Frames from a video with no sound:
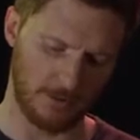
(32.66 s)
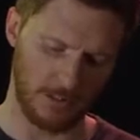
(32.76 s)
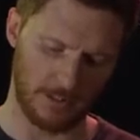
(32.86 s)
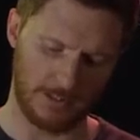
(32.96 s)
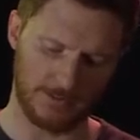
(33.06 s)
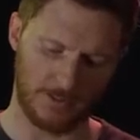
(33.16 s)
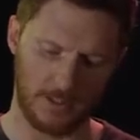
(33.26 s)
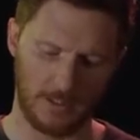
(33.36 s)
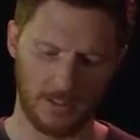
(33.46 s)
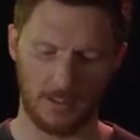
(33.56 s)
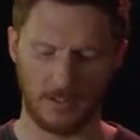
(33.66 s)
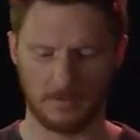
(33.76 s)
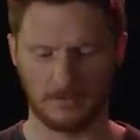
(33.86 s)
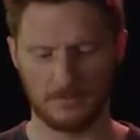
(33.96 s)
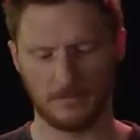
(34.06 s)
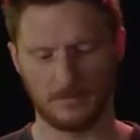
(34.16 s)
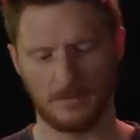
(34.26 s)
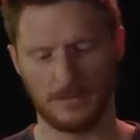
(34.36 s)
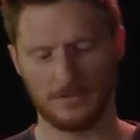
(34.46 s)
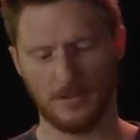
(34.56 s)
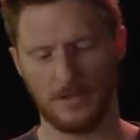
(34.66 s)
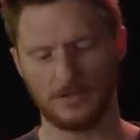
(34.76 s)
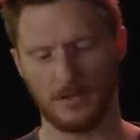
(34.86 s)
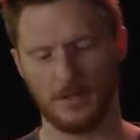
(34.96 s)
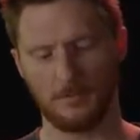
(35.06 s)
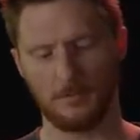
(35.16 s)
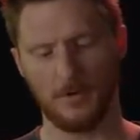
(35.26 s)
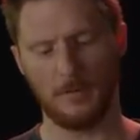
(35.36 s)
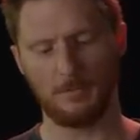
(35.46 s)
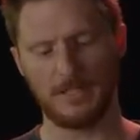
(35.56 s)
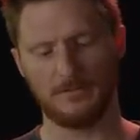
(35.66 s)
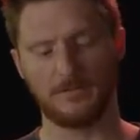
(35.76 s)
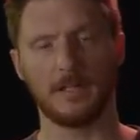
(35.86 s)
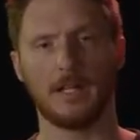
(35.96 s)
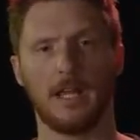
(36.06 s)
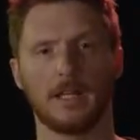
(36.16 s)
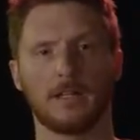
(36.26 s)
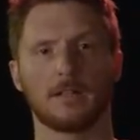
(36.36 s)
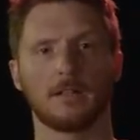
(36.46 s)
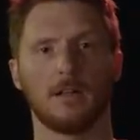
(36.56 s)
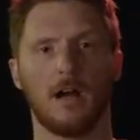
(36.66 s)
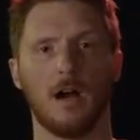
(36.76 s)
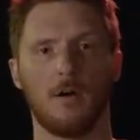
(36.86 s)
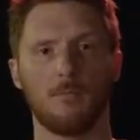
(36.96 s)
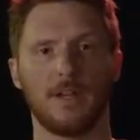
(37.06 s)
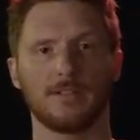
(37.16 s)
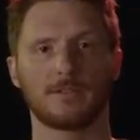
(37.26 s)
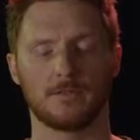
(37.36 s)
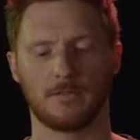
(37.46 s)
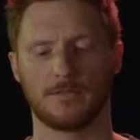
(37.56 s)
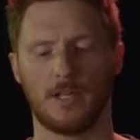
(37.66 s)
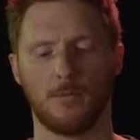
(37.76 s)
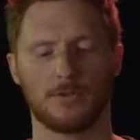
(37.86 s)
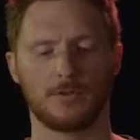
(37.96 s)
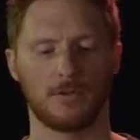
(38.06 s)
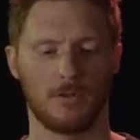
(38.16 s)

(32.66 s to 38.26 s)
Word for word: uh, is a, uh, it's a it's a, a beef and egg um, based sandwich.